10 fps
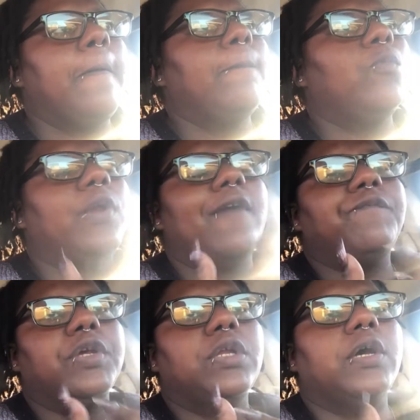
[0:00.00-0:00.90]
when I
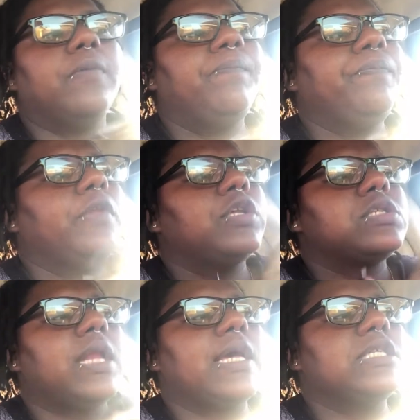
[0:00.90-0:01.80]
fill up.
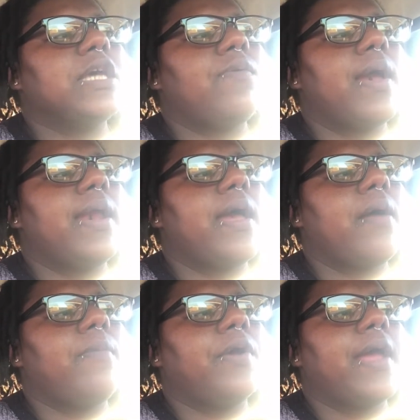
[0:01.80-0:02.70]
So like I said, right now
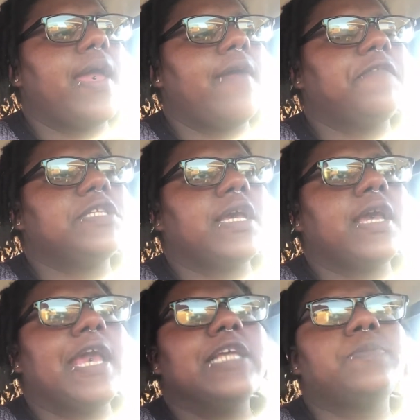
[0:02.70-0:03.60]
I'm on a half a tank of
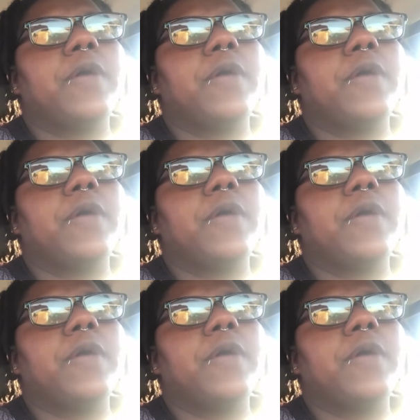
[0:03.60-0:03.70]
gas,